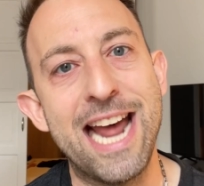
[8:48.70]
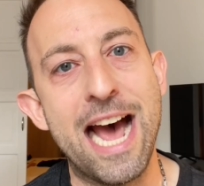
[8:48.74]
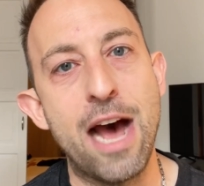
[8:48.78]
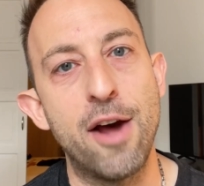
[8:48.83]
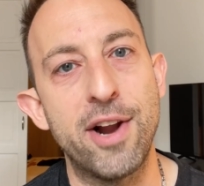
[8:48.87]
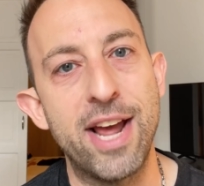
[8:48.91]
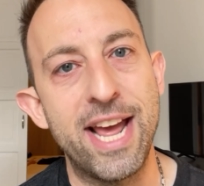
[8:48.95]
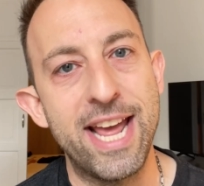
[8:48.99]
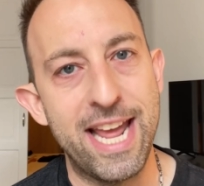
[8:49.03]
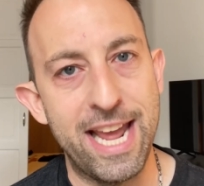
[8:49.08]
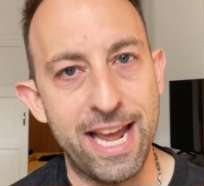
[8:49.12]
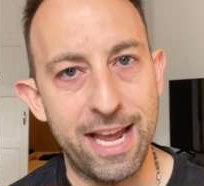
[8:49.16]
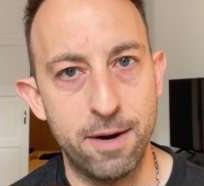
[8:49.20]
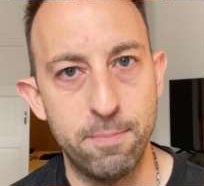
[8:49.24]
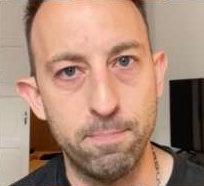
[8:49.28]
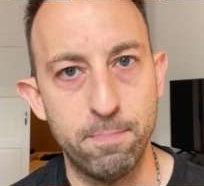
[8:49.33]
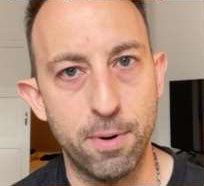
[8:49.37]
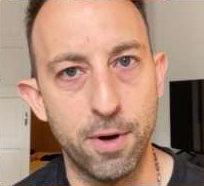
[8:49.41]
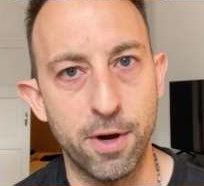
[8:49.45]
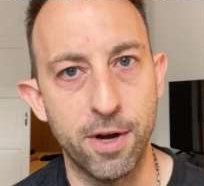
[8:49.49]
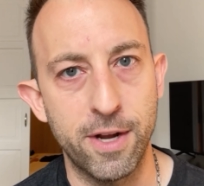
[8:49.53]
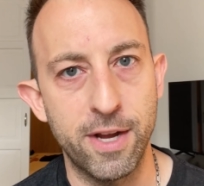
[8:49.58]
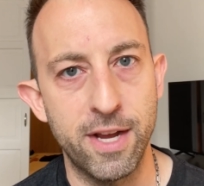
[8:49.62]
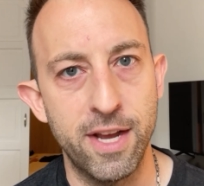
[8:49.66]
out a
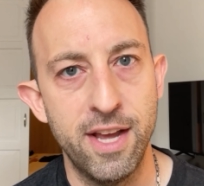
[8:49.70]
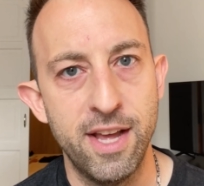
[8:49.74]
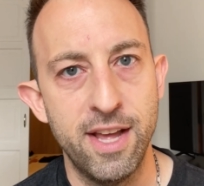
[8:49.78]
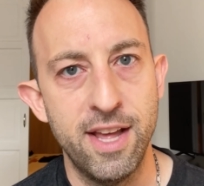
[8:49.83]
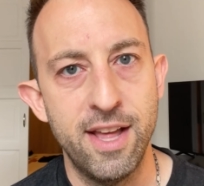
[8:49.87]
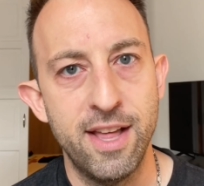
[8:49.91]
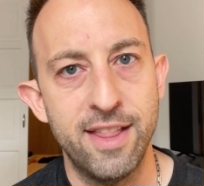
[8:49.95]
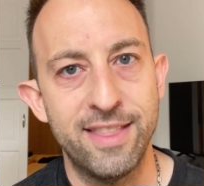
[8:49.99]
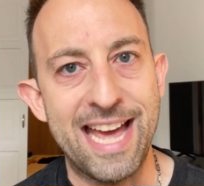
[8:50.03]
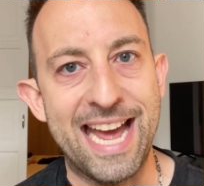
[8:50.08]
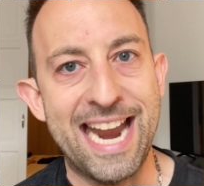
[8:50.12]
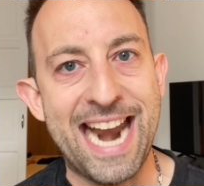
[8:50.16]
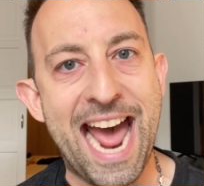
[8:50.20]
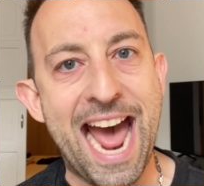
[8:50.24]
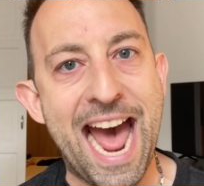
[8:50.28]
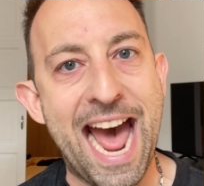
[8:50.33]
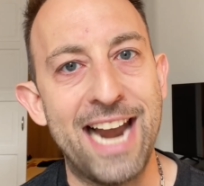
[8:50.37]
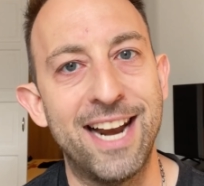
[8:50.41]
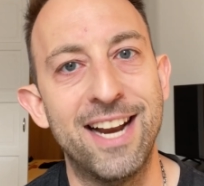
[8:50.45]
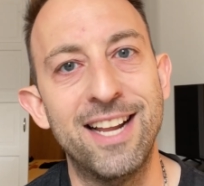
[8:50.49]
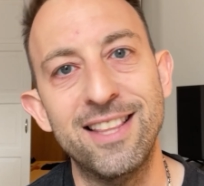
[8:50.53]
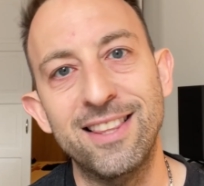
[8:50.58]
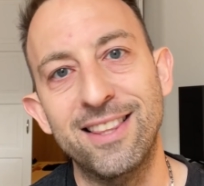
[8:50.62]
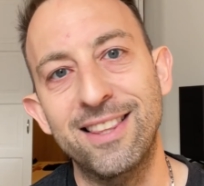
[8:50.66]
handbook that
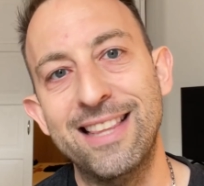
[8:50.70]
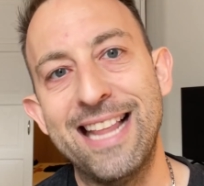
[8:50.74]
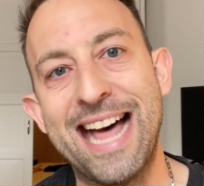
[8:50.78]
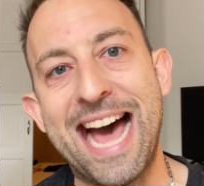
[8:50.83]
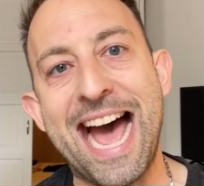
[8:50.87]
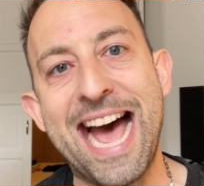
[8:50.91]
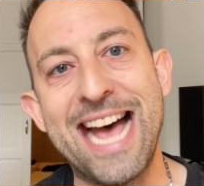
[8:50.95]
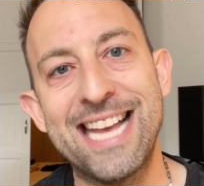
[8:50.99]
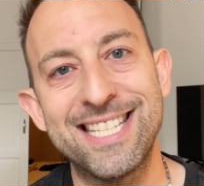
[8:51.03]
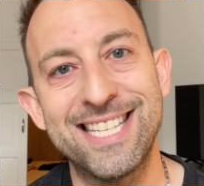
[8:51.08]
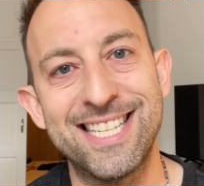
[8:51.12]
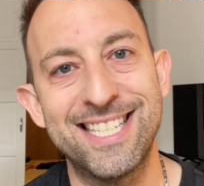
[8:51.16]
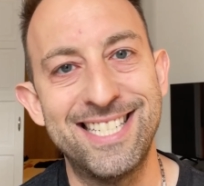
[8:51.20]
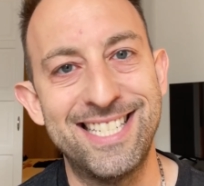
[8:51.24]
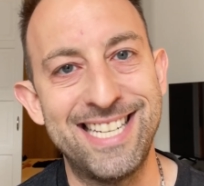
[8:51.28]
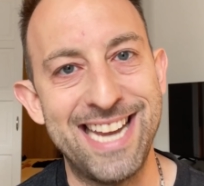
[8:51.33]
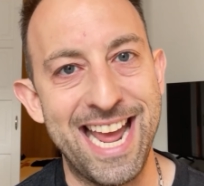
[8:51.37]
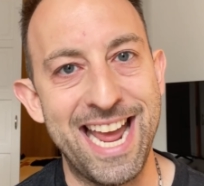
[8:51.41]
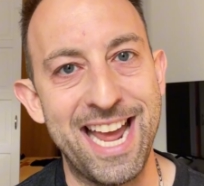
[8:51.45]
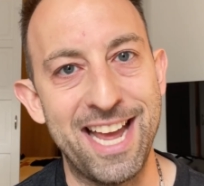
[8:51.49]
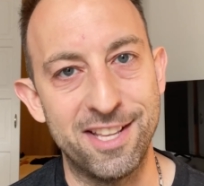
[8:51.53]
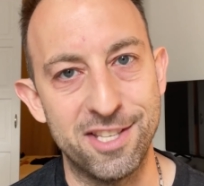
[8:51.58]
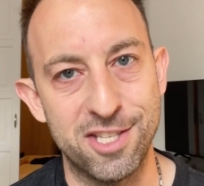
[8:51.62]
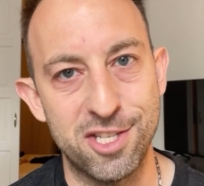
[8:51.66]
had Last
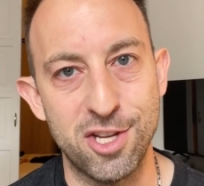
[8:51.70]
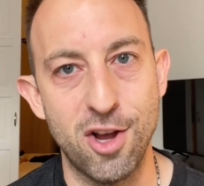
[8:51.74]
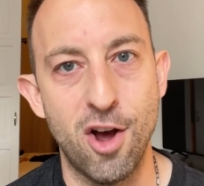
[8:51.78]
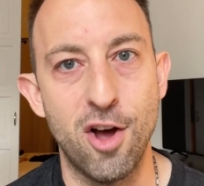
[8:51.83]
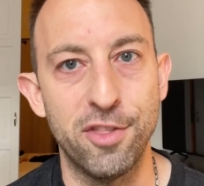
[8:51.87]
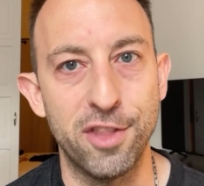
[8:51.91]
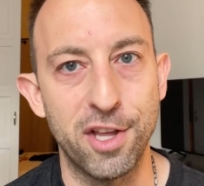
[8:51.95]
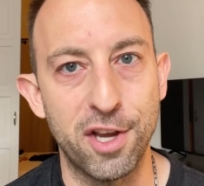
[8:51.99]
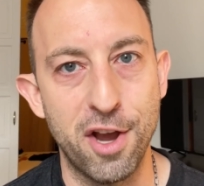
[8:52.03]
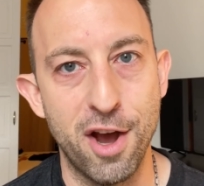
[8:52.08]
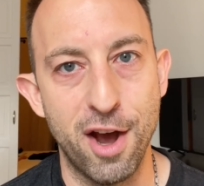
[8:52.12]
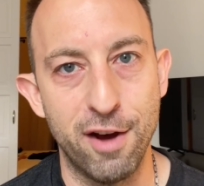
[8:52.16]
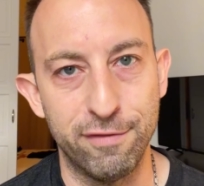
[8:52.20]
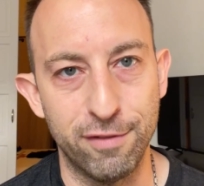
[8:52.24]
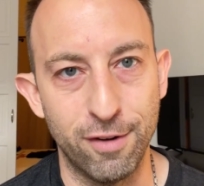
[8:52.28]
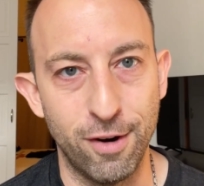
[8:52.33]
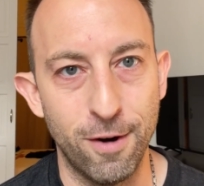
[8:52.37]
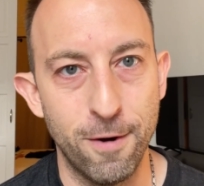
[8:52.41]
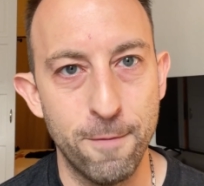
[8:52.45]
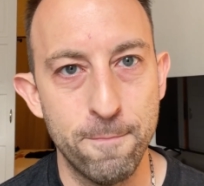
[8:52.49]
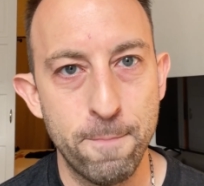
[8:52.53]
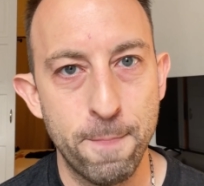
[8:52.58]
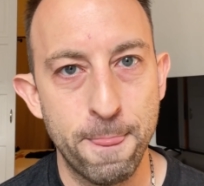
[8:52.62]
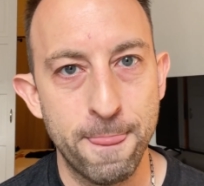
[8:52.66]
Dance on the
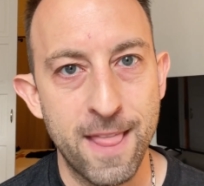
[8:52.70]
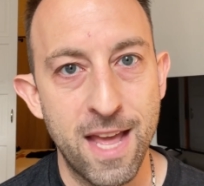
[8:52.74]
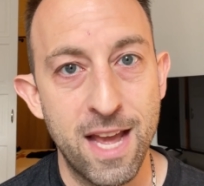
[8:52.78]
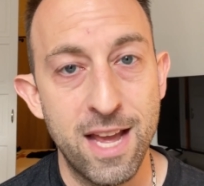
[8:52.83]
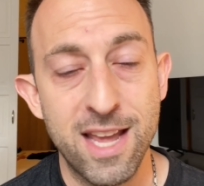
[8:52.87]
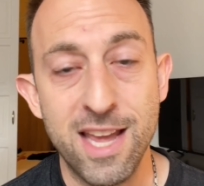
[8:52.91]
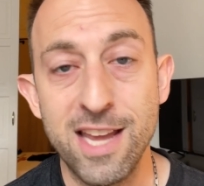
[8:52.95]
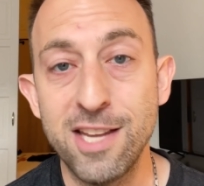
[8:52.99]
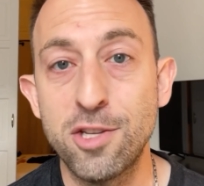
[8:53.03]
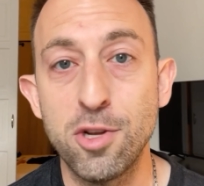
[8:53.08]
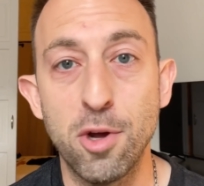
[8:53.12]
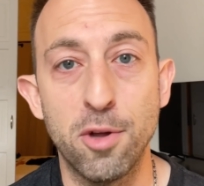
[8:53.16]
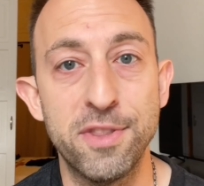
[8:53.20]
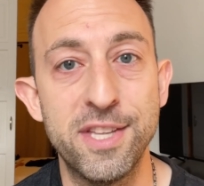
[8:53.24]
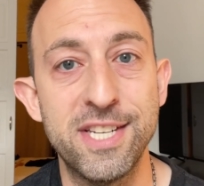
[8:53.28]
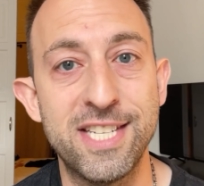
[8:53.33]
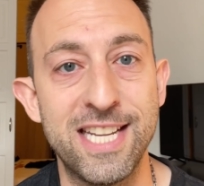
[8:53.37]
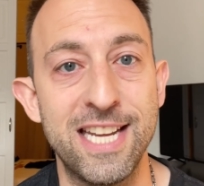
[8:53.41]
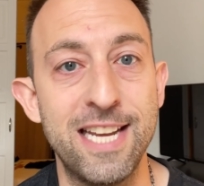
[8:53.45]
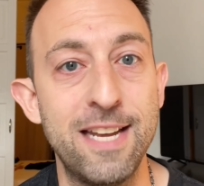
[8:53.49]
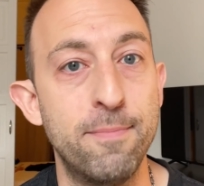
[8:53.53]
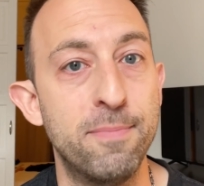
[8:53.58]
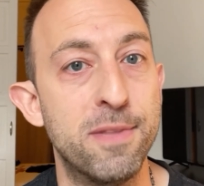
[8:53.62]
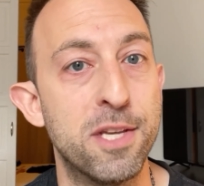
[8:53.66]
cover. He told the
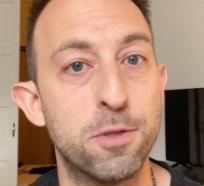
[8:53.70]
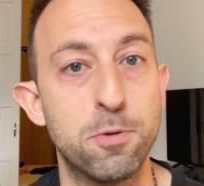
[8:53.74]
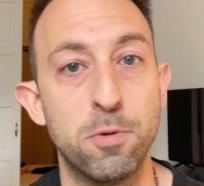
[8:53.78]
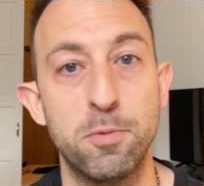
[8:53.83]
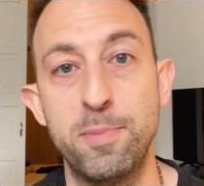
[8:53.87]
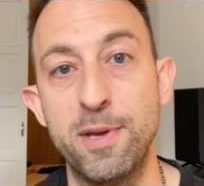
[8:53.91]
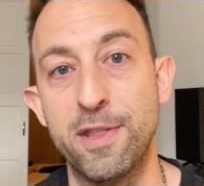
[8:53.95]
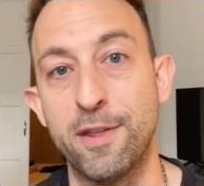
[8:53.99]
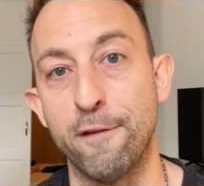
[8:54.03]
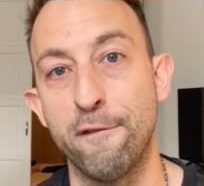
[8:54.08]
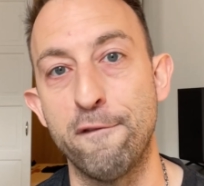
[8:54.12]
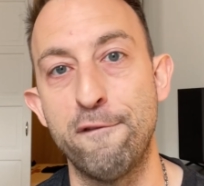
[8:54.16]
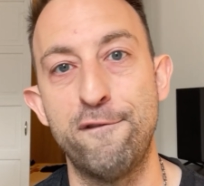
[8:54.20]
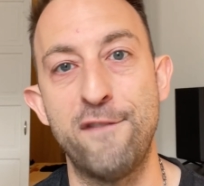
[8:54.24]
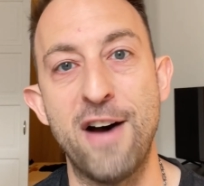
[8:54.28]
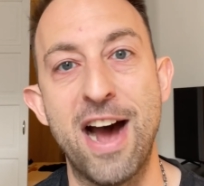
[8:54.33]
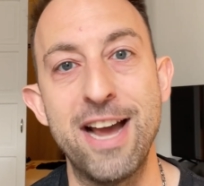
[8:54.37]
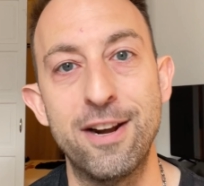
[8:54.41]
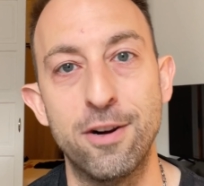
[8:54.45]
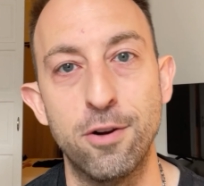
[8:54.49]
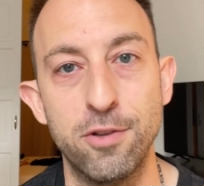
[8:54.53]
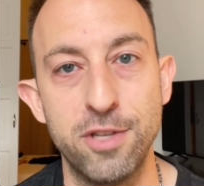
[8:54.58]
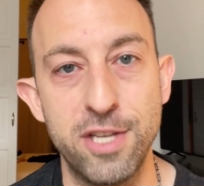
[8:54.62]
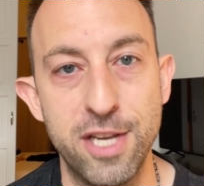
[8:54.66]
team this would be their
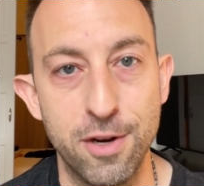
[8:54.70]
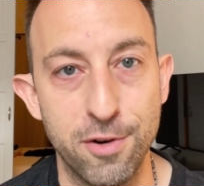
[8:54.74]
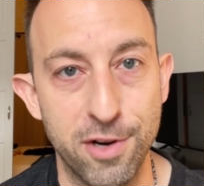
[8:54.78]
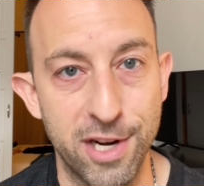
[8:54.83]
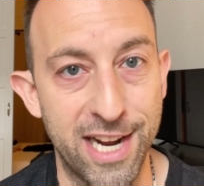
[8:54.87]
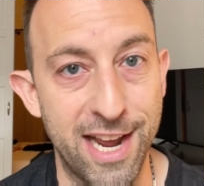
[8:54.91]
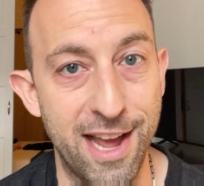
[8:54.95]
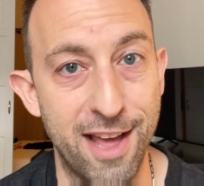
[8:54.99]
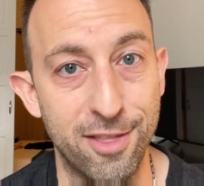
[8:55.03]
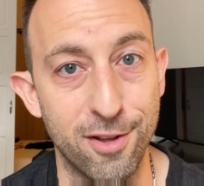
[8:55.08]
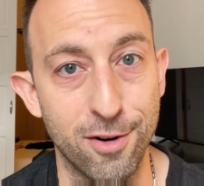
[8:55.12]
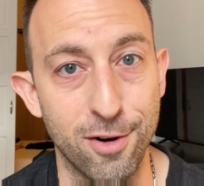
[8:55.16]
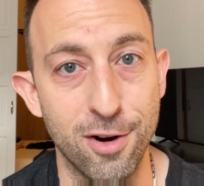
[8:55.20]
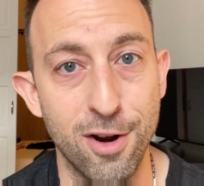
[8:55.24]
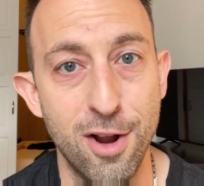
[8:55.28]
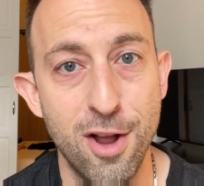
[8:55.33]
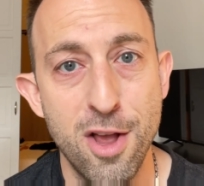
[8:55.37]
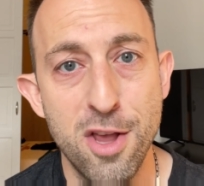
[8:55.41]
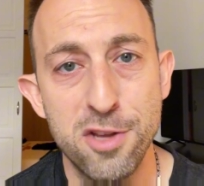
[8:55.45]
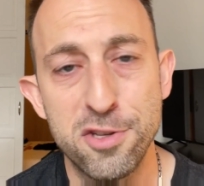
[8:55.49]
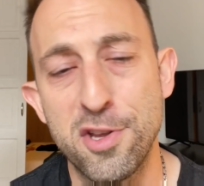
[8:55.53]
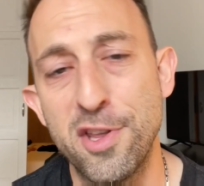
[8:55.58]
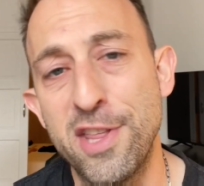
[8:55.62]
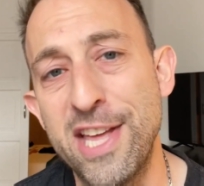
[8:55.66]
final year together,
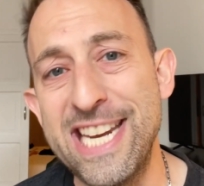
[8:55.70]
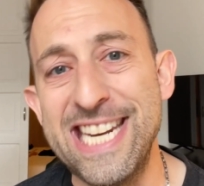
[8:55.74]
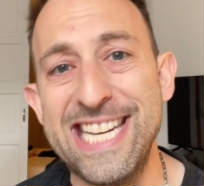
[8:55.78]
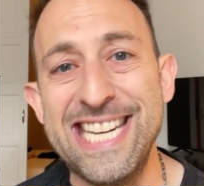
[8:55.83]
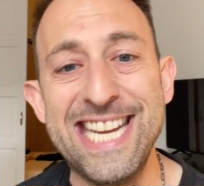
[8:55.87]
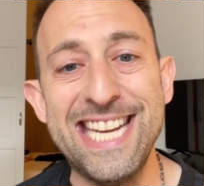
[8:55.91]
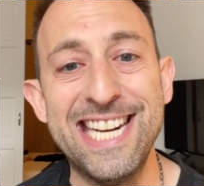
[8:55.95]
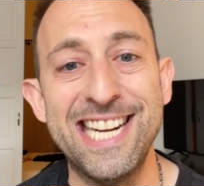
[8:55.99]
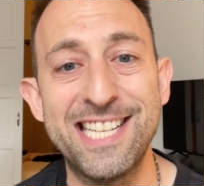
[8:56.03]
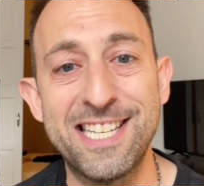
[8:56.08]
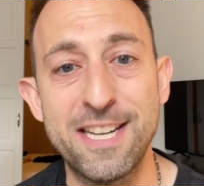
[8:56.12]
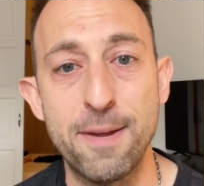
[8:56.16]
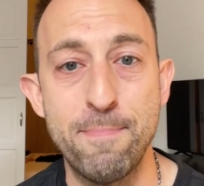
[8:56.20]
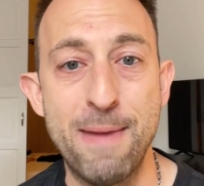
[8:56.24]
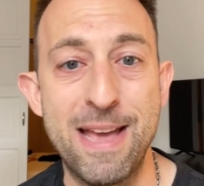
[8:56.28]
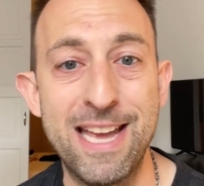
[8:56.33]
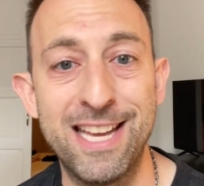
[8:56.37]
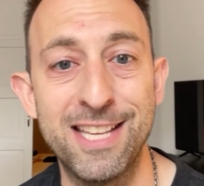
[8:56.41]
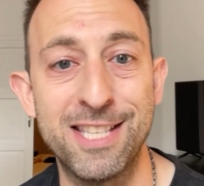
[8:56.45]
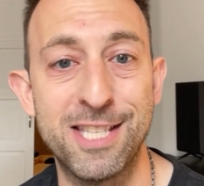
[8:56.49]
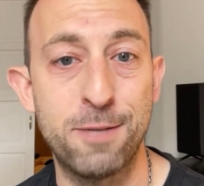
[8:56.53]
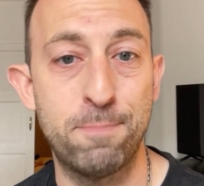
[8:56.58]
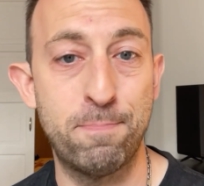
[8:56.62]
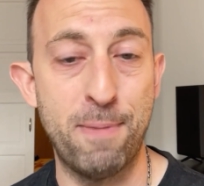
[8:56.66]
so they needed to
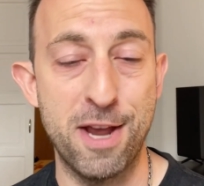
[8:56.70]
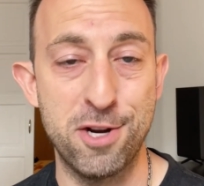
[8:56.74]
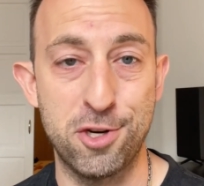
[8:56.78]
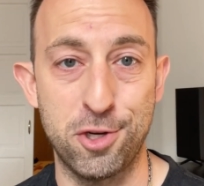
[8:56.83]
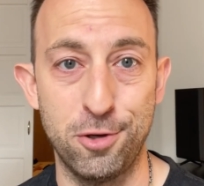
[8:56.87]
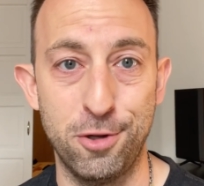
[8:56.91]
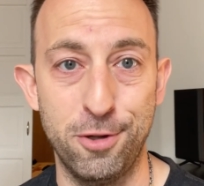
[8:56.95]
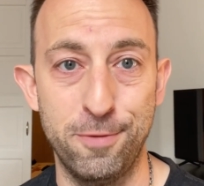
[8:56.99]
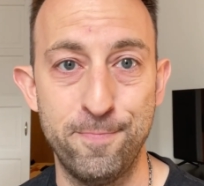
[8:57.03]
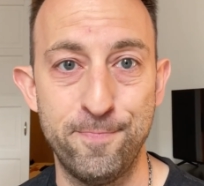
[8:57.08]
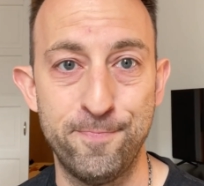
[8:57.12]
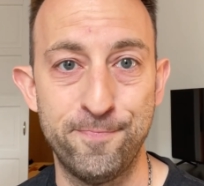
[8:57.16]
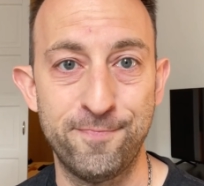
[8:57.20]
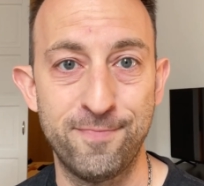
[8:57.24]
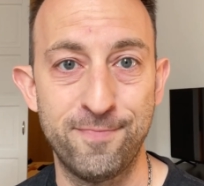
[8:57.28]
make it special.